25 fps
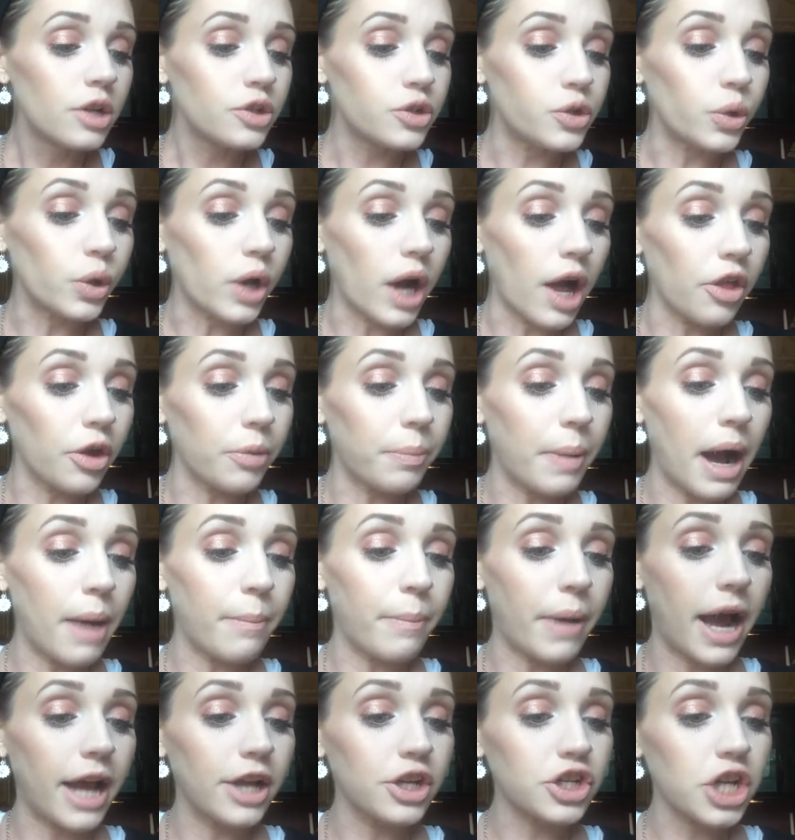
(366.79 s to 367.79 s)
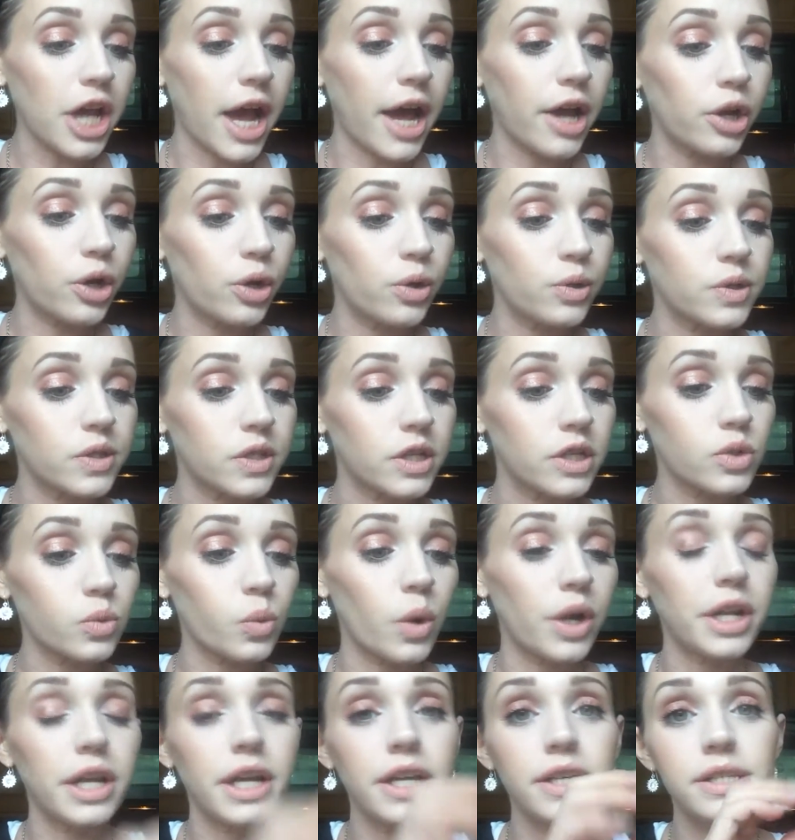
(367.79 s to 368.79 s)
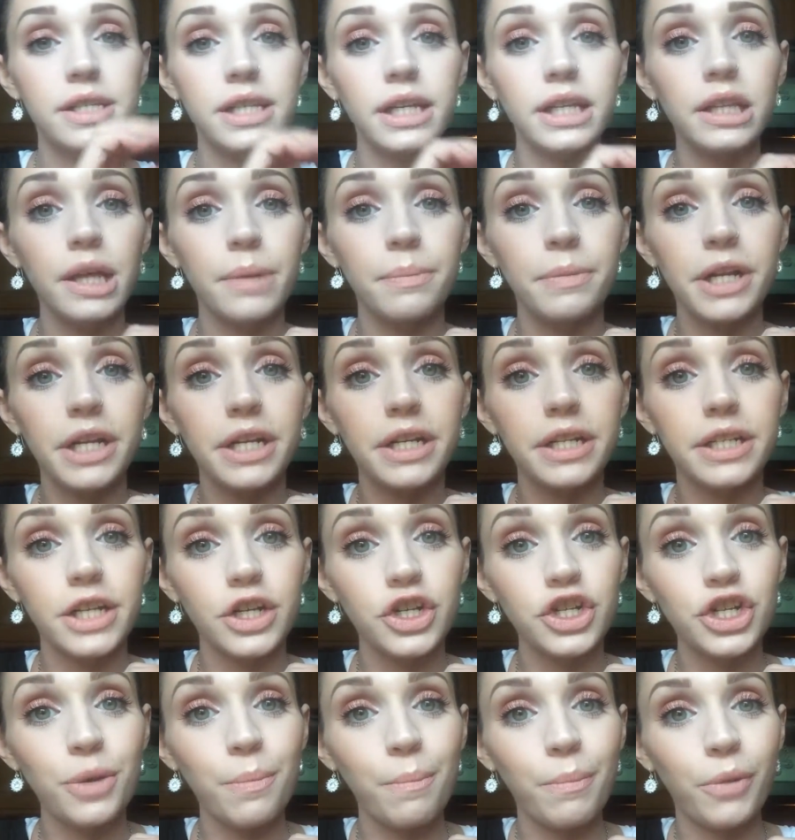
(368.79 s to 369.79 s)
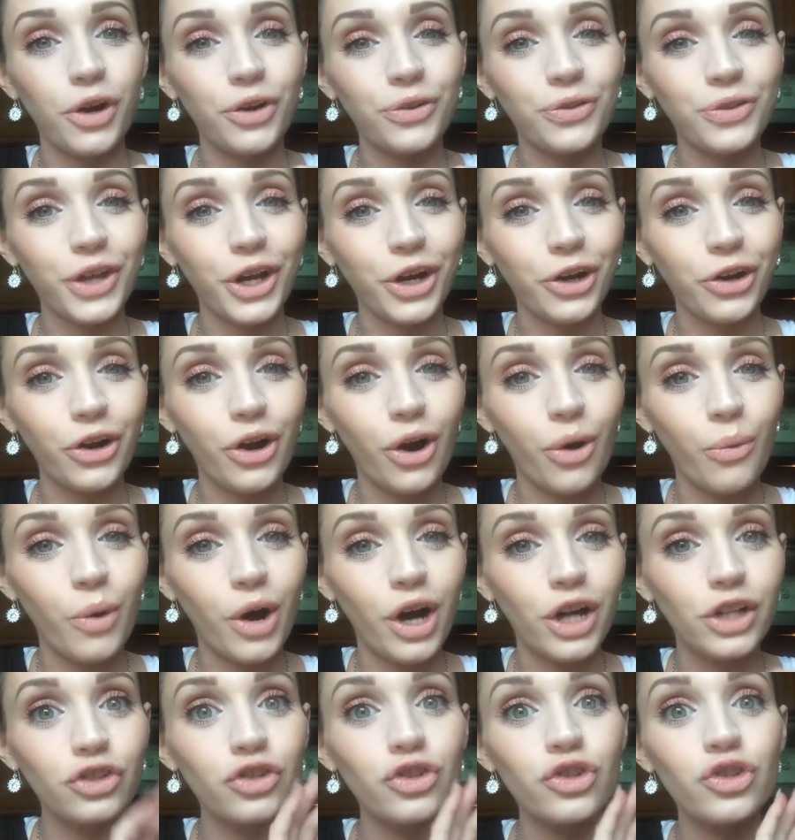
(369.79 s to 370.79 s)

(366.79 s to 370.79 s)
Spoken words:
2 ColourPop eyeshadows. This one is the limited edition Birthday Girl one.